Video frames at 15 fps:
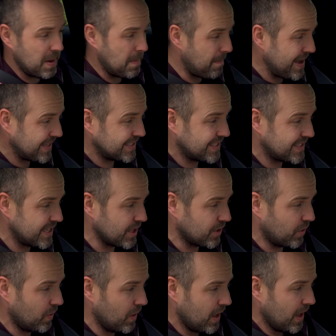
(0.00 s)
And better
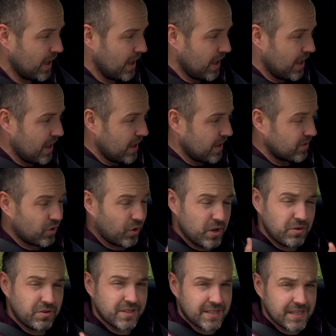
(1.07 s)
still,
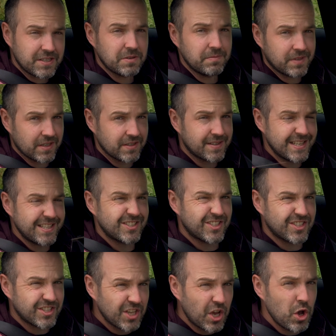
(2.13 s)
Toyota system does this
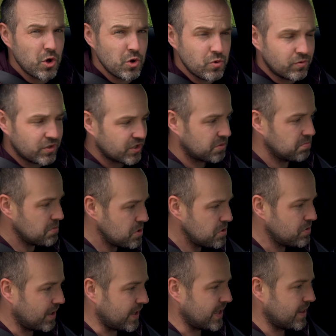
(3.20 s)
so
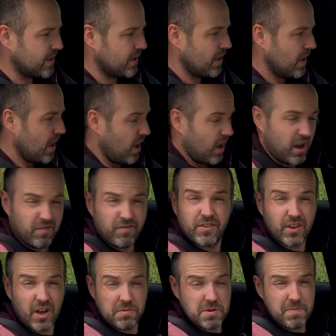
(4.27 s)
smoothly that half the
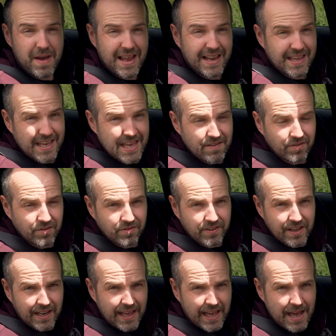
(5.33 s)
time you barely even
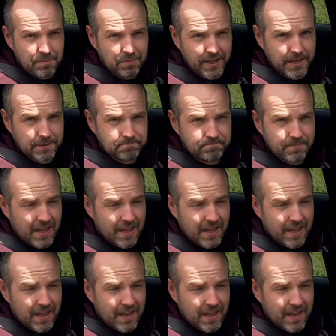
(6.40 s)
feel it happening.